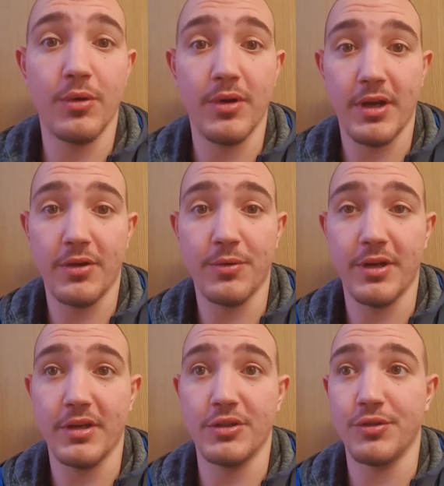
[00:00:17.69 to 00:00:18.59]
know how to
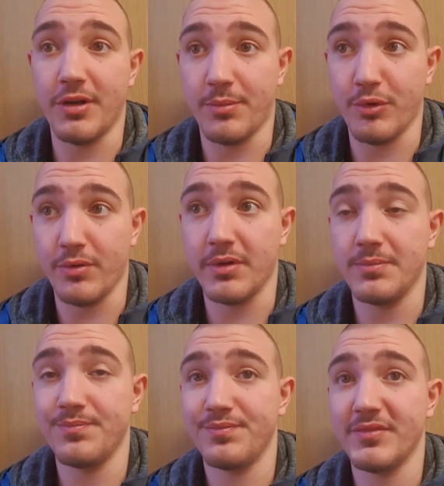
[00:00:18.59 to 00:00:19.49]
create a training program
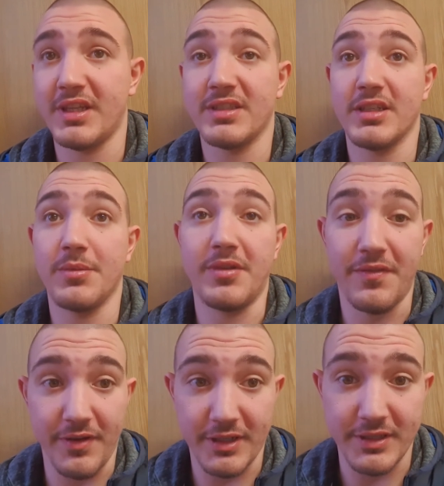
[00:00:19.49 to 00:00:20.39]
that's going to be
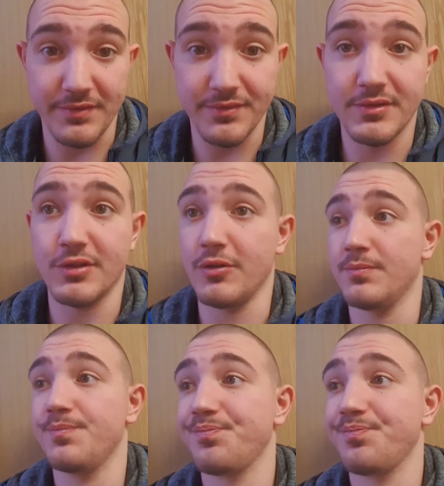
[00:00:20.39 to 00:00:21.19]
effective. So